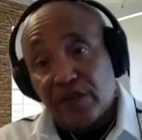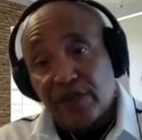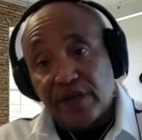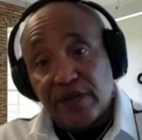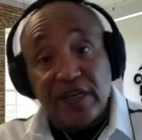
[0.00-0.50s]

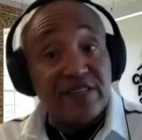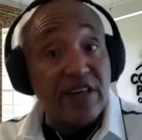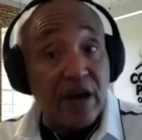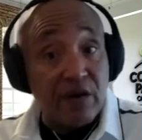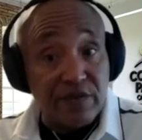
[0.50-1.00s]
is
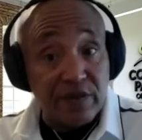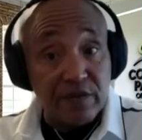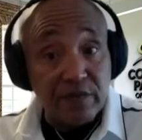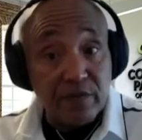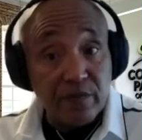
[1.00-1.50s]
health,
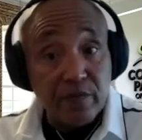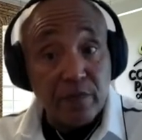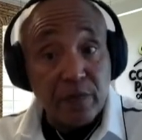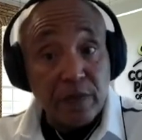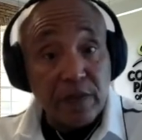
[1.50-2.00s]

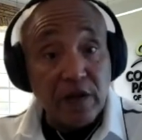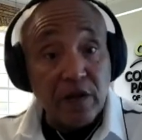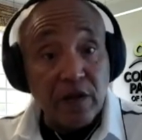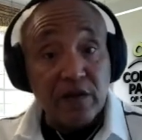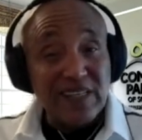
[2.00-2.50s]
you
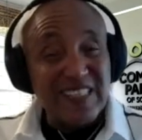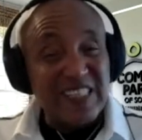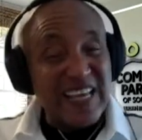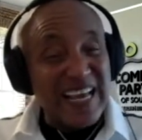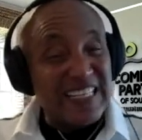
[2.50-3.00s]
know,
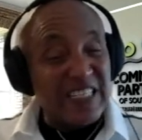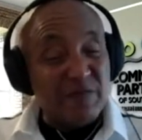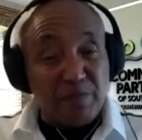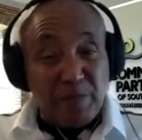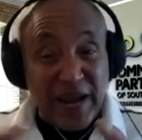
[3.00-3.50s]

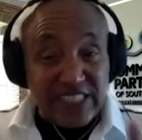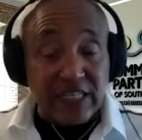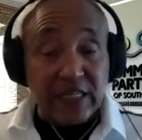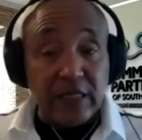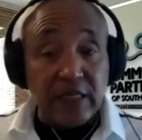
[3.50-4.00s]

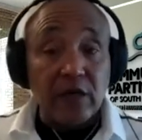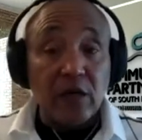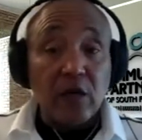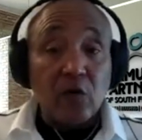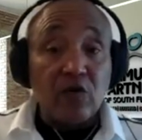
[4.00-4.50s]
especially
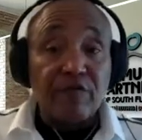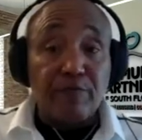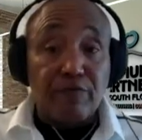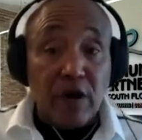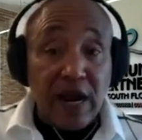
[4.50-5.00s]
with
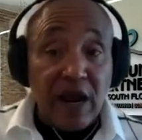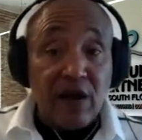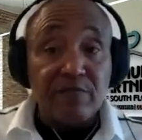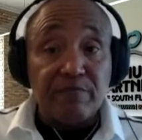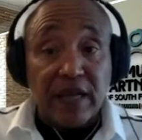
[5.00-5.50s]

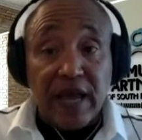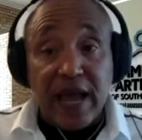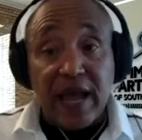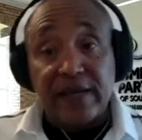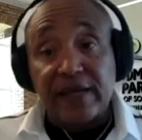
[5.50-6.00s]
brown,
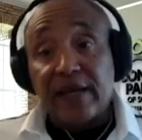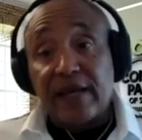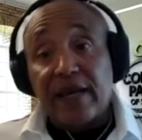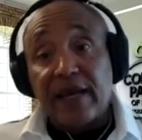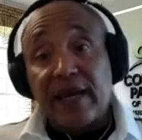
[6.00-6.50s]
black,
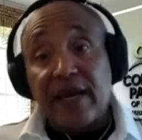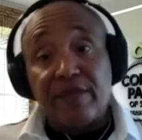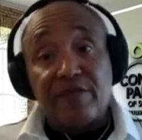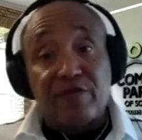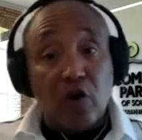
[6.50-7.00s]

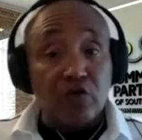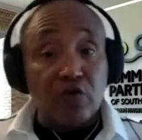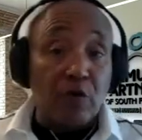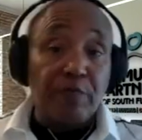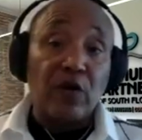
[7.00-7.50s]
and those who
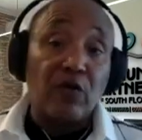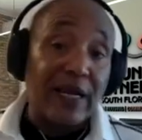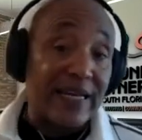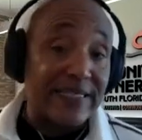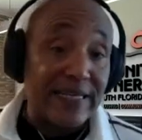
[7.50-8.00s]
are middle
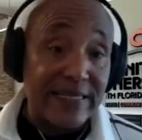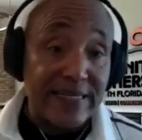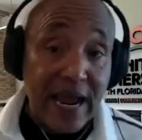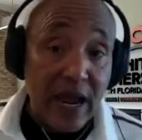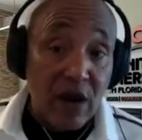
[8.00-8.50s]
class and
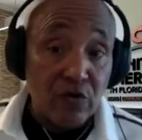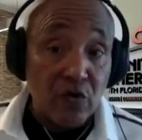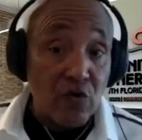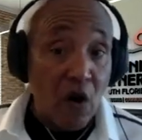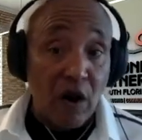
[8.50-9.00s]
down
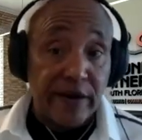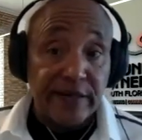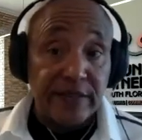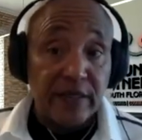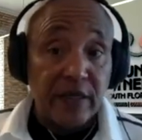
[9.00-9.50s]
who aren't.
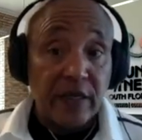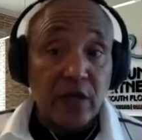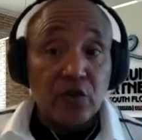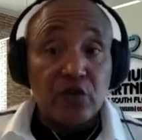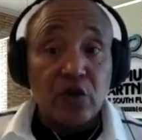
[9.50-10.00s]

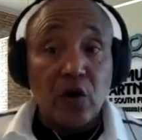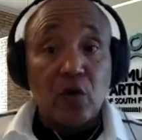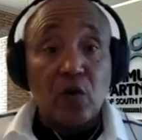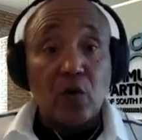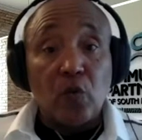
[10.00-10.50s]

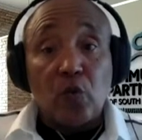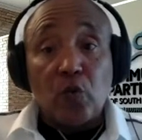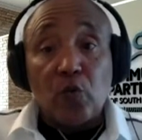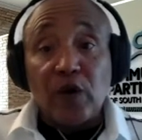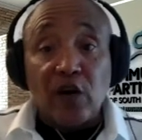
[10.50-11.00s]
So
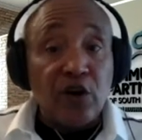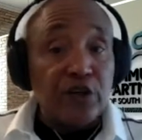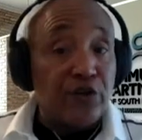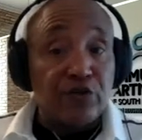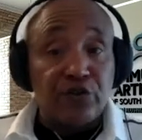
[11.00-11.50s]
we're gone
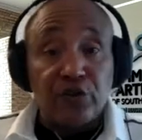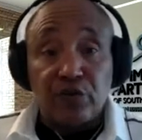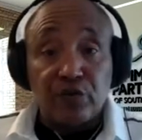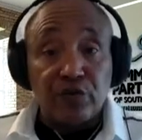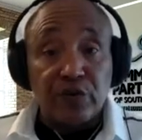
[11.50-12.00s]
too
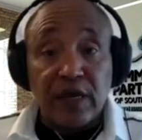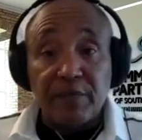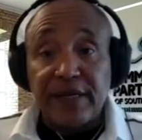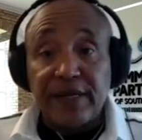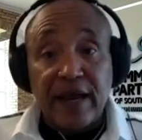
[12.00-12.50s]
soon. I
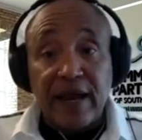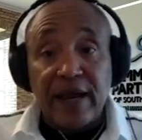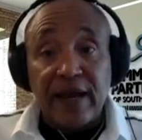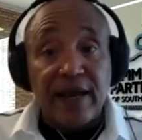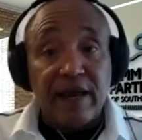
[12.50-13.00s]
mean,
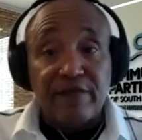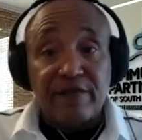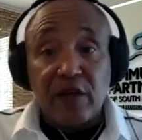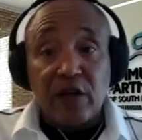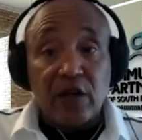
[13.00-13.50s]
I have
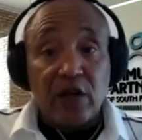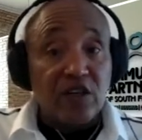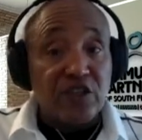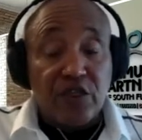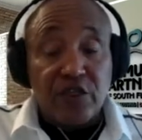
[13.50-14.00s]

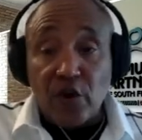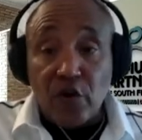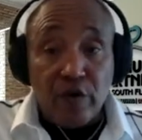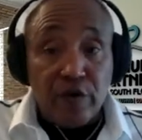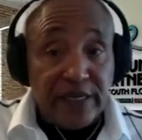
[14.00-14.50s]
lost
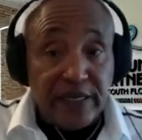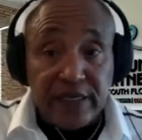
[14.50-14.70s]
30